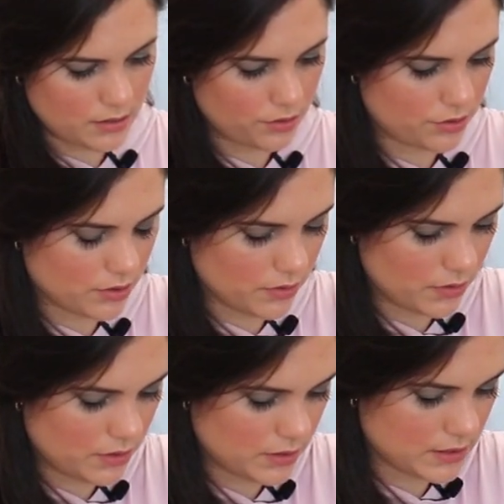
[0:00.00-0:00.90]
so
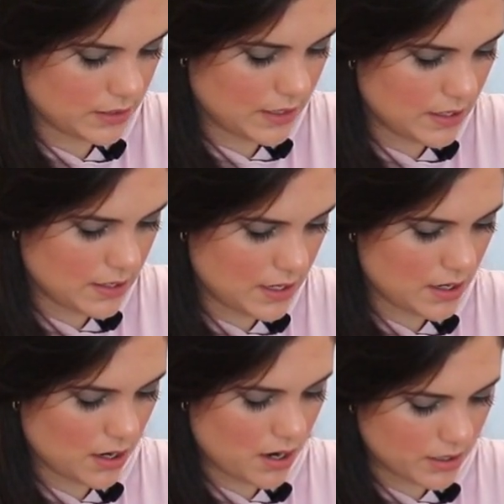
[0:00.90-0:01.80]
it's slightly
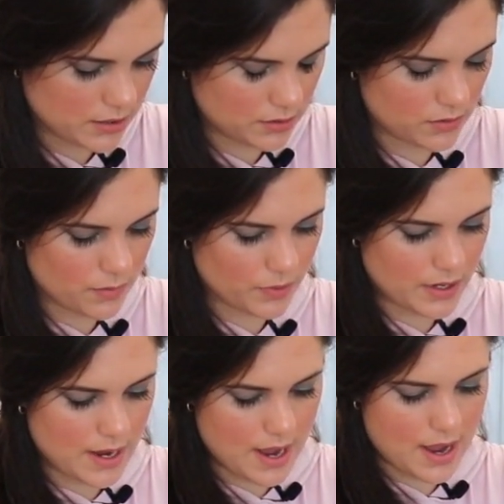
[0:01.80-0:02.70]
hot. So I'm
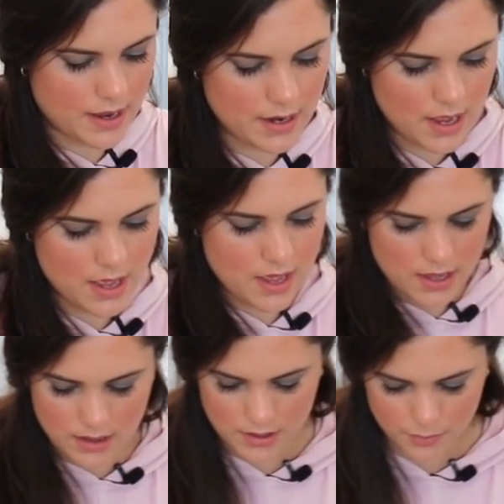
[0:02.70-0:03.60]
gonna add
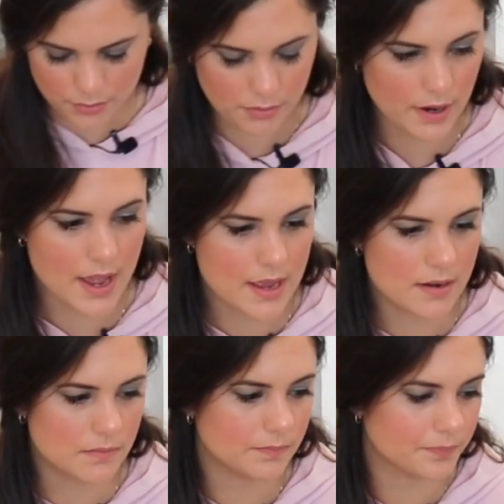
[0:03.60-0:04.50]
the
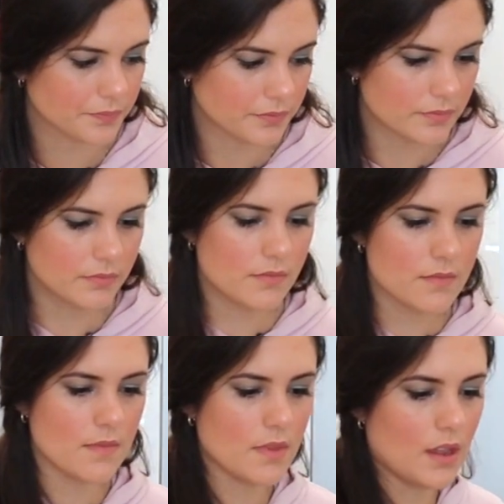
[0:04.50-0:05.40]
bread.
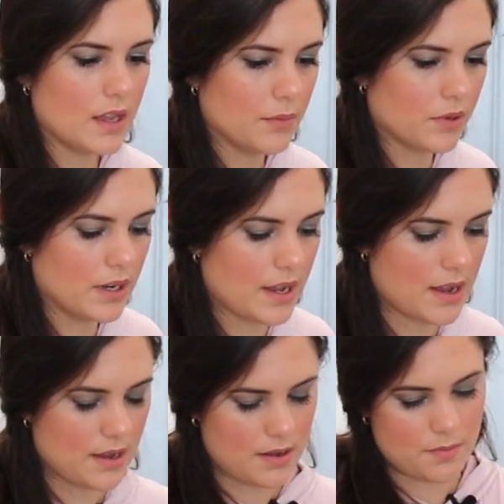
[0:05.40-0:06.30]
I'm gonna
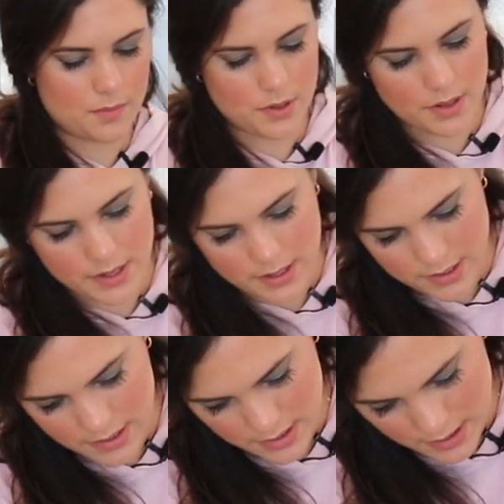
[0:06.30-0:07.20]
put
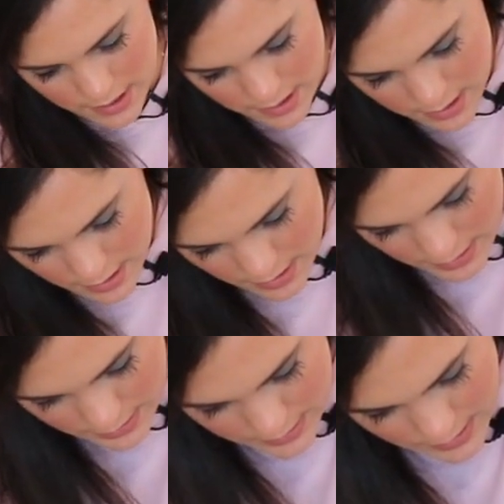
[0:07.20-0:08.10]

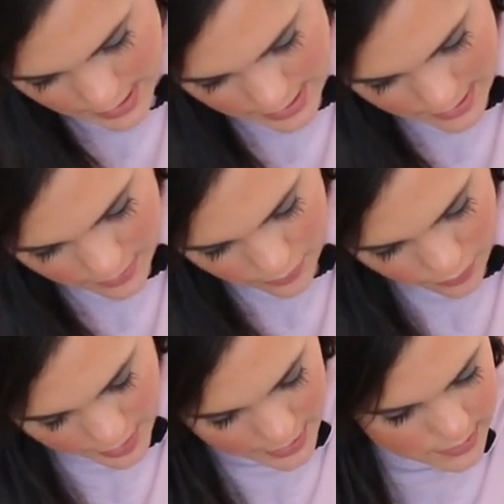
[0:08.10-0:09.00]
this skillet
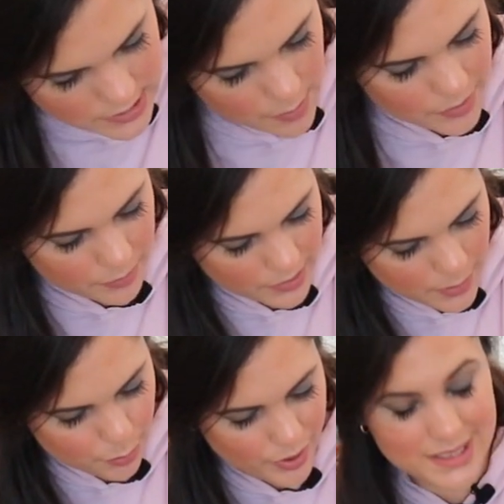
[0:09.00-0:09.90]
right on top, and I'm
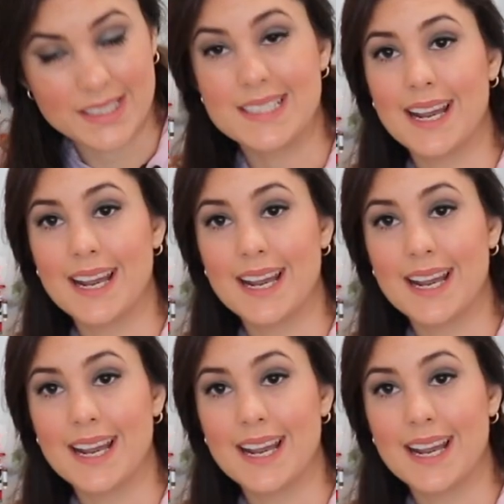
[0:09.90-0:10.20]
gonna press it